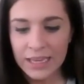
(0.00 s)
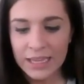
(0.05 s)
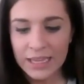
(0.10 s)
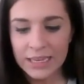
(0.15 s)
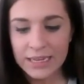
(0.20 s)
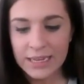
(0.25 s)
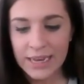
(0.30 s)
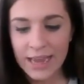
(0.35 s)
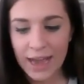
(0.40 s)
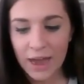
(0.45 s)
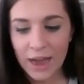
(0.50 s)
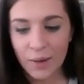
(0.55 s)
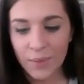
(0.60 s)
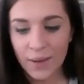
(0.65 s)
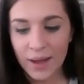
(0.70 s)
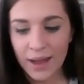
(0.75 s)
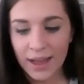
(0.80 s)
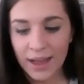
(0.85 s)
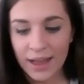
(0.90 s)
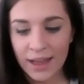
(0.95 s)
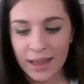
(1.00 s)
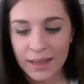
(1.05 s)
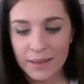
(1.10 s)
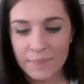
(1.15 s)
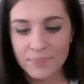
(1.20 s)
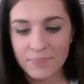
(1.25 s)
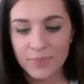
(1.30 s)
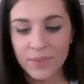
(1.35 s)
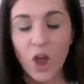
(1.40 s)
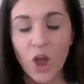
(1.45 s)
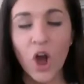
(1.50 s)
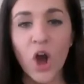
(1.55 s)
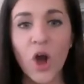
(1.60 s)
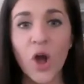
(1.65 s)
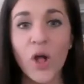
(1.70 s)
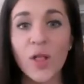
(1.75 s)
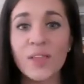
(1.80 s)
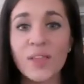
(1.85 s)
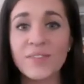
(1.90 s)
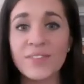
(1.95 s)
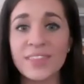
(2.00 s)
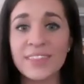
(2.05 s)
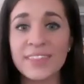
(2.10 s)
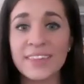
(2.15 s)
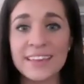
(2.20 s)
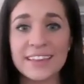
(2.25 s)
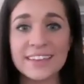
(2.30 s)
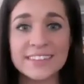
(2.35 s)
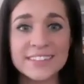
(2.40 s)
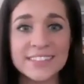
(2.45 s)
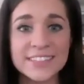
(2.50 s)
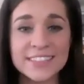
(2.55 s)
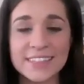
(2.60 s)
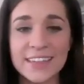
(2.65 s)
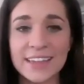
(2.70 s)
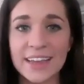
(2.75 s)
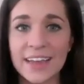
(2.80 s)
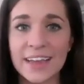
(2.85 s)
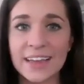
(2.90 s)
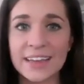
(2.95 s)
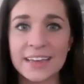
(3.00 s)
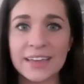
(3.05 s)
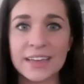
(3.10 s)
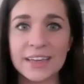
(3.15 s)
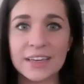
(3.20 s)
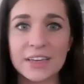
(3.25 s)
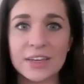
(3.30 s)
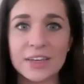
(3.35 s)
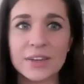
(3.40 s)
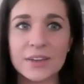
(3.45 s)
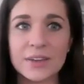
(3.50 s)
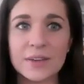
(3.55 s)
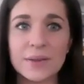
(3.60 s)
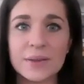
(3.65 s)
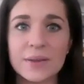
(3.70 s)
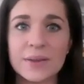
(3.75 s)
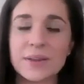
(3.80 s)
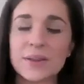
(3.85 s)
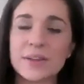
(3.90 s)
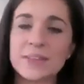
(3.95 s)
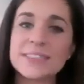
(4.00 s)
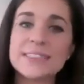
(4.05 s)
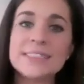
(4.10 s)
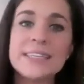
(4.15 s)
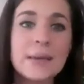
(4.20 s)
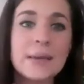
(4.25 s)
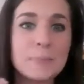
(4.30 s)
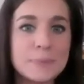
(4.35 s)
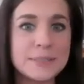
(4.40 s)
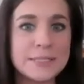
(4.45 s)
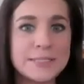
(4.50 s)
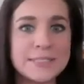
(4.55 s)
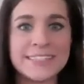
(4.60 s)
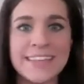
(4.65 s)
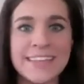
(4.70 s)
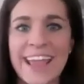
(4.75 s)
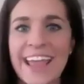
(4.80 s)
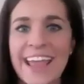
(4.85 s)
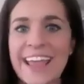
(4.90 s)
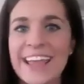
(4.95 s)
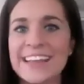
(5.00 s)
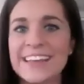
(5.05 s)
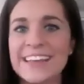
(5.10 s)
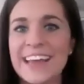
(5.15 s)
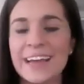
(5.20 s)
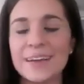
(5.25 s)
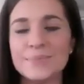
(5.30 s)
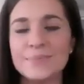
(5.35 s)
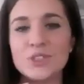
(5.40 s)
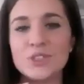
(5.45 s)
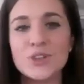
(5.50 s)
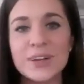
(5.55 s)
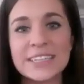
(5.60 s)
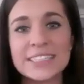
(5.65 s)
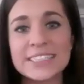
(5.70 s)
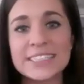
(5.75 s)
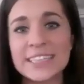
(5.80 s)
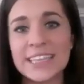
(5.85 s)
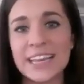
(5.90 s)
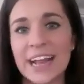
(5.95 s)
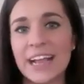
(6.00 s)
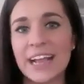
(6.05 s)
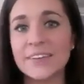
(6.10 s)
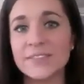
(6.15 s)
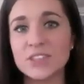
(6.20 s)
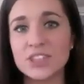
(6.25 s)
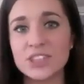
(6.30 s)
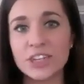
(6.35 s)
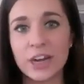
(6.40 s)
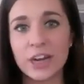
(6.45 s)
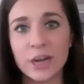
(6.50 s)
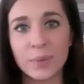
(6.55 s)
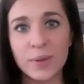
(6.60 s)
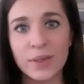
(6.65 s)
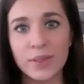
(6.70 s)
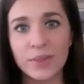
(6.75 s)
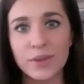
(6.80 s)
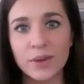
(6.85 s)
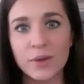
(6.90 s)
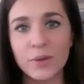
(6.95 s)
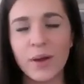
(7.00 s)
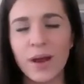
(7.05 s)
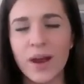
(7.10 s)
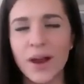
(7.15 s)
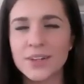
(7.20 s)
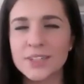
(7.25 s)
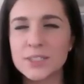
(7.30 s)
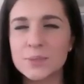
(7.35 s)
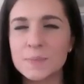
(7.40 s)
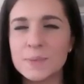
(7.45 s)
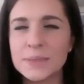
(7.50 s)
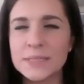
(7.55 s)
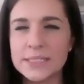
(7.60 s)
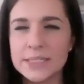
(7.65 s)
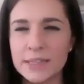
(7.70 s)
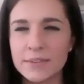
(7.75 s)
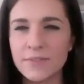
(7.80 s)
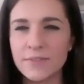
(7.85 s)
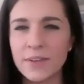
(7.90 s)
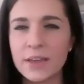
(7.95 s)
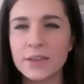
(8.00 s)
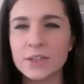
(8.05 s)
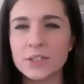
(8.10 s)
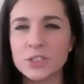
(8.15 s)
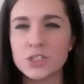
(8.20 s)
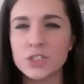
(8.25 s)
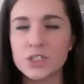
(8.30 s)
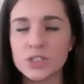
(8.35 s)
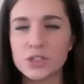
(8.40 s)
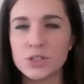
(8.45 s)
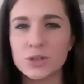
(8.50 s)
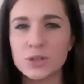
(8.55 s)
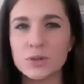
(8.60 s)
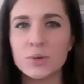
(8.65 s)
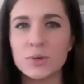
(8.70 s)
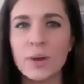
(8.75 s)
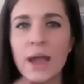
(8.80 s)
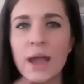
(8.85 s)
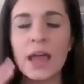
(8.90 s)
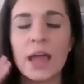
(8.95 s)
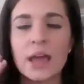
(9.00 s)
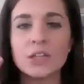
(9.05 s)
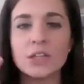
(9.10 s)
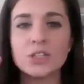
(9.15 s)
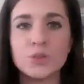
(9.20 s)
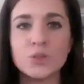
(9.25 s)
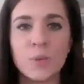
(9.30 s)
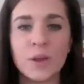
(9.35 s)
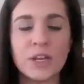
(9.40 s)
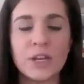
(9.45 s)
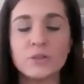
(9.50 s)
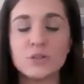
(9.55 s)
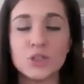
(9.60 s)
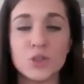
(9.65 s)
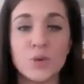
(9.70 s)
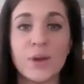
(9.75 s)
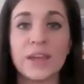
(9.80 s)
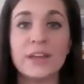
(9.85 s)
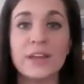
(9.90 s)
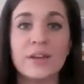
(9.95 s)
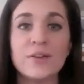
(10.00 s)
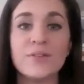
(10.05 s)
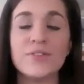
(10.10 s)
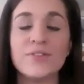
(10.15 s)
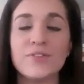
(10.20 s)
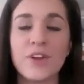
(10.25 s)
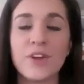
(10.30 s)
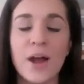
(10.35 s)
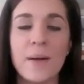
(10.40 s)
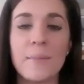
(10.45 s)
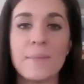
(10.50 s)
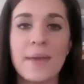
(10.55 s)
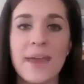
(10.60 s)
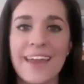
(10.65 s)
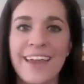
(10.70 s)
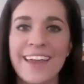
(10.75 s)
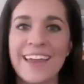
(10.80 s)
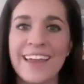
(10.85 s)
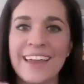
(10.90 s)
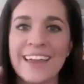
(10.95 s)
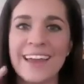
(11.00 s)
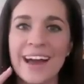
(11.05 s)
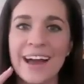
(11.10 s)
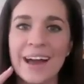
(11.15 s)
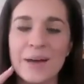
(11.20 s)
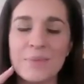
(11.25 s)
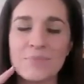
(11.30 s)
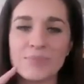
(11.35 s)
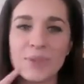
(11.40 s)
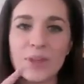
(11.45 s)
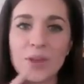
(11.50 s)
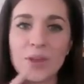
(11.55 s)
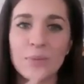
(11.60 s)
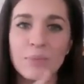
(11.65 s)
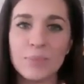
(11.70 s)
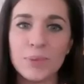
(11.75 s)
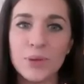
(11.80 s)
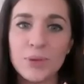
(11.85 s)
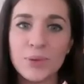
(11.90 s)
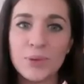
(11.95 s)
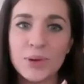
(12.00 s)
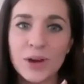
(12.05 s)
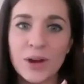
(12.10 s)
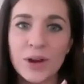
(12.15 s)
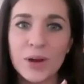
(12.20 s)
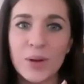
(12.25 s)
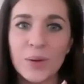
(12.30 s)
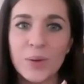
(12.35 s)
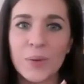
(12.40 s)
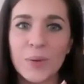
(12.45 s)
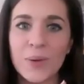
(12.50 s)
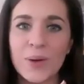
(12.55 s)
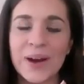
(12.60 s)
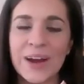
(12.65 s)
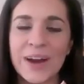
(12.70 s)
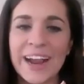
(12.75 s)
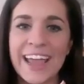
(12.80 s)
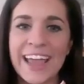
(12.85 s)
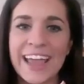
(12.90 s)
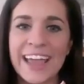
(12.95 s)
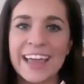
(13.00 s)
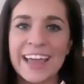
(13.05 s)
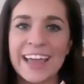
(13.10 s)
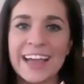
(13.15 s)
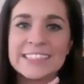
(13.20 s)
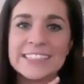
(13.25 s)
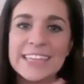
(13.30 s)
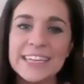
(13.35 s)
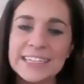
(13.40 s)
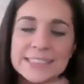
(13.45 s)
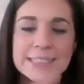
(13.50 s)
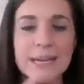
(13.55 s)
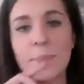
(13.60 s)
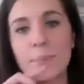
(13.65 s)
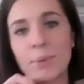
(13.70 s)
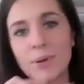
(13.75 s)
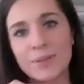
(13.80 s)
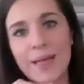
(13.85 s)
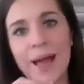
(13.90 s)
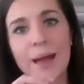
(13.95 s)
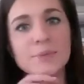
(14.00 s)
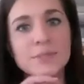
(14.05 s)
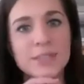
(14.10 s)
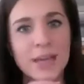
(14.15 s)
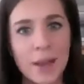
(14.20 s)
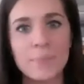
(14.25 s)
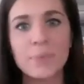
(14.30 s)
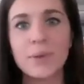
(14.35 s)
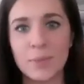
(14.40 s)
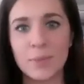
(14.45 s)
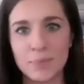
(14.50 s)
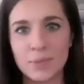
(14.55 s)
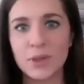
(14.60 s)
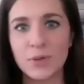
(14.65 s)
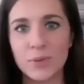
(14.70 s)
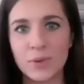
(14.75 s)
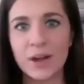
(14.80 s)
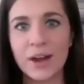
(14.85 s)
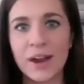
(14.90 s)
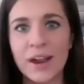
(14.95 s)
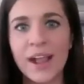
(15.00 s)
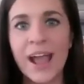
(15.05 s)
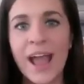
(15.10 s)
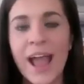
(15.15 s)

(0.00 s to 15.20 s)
Now, all of these tips and tricks that I have shared with you are specific to when you join from a computer or a desktop or laptop computer.